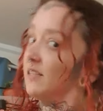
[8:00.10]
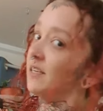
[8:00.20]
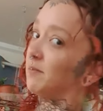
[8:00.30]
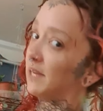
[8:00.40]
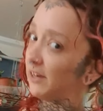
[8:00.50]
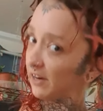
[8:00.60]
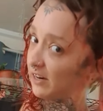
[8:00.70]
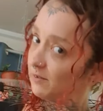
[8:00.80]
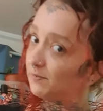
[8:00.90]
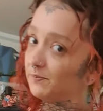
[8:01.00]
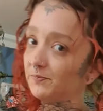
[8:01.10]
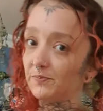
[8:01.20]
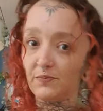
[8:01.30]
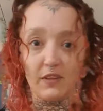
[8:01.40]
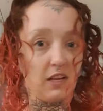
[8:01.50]
I take my hair out,
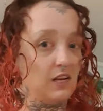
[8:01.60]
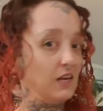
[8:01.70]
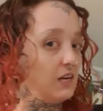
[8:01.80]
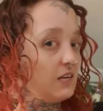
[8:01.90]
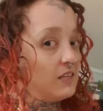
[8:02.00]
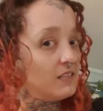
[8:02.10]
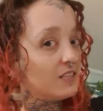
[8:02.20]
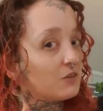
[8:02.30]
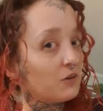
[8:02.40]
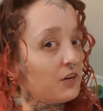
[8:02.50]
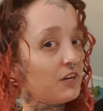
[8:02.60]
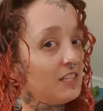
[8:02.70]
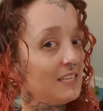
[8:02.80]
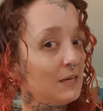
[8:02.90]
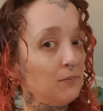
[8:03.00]
and it's all
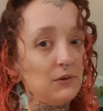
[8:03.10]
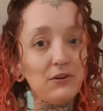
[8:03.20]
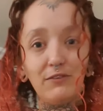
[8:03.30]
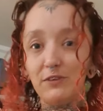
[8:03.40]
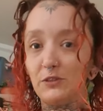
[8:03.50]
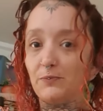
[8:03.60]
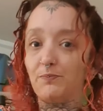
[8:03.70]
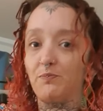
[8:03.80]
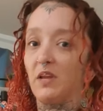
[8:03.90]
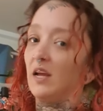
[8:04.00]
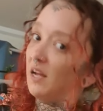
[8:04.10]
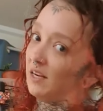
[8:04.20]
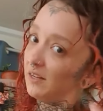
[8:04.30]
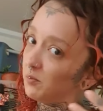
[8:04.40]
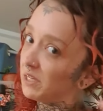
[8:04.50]
curly and beautiful.
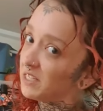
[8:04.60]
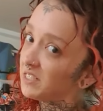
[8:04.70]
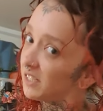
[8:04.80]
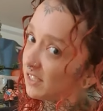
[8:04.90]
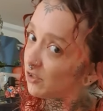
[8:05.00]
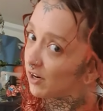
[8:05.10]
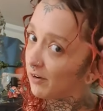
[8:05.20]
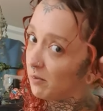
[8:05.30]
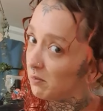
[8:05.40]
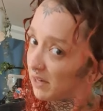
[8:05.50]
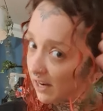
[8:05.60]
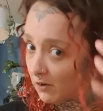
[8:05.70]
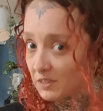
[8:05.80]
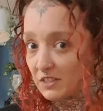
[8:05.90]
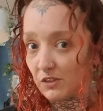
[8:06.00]
Now, the biggest thing I try to remember
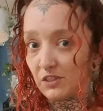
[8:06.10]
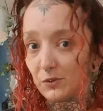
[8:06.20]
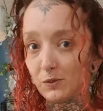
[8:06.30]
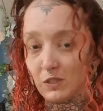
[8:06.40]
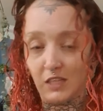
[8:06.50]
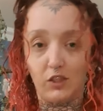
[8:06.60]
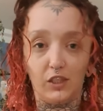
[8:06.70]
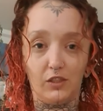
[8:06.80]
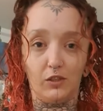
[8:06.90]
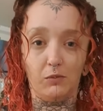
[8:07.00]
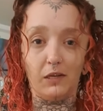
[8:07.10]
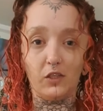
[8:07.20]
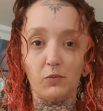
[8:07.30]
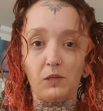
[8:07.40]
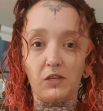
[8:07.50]
now is not to touch it too
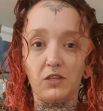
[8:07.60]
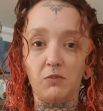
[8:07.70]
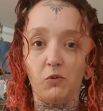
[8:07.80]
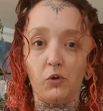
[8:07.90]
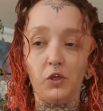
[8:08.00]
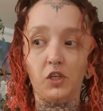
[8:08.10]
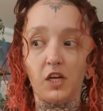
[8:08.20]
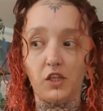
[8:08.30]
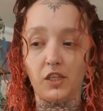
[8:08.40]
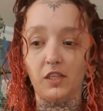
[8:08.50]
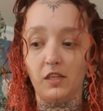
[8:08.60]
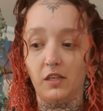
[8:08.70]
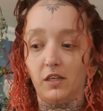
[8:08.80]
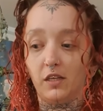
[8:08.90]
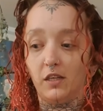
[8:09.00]
much, because the more you touch it,
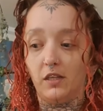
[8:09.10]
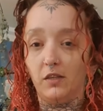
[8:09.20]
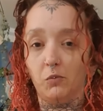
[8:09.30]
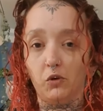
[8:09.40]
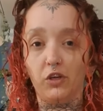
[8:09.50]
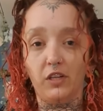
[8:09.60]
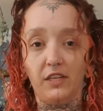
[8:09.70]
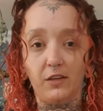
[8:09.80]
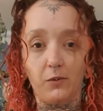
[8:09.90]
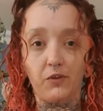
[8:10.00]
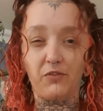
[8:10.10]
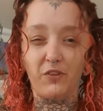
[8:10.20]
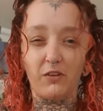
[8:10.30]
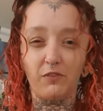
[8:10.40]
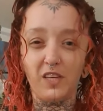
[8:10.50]
the more I'll end up with
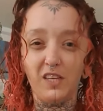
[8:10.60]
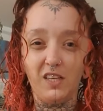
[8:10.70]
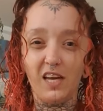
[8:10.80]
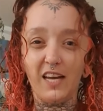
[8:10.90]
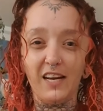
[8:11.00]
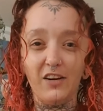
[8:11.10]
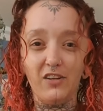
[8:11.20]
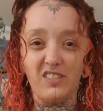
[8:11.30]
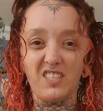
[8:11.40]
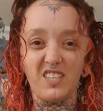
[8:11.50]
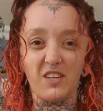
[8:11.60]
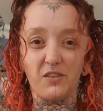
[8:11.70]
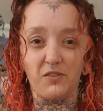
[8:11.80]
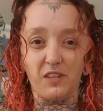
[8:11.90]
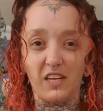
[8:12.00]
fluffy hair
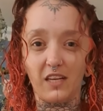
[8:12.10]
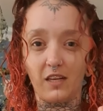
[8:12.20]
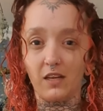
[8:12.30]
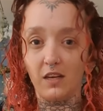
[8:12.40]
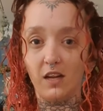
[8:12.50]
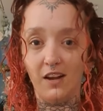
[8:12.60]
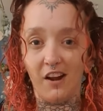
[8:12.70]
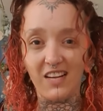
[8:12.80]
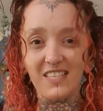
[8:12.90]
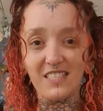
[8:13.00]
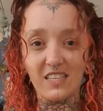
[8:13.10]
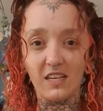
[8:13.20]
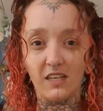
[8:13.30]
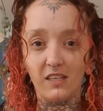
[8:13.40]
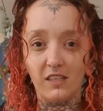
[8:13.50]
instead of like nice,
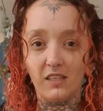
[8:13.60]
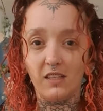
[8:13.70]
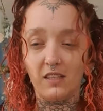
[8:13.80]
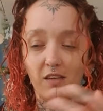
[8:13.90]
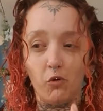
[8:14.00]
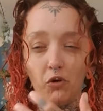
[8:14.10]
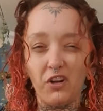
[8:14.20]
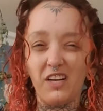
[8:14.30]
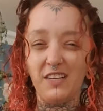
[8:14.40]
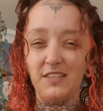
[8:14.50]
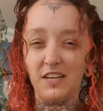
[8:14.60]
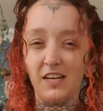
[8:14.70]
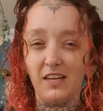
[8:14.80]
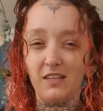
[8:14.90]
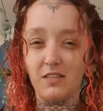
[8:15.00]
organized
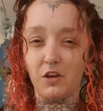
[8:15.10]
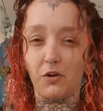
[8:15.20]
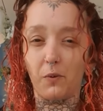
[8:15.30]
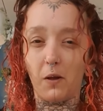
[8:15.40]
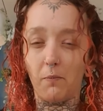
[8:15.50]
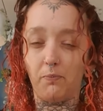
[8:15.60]
hair. So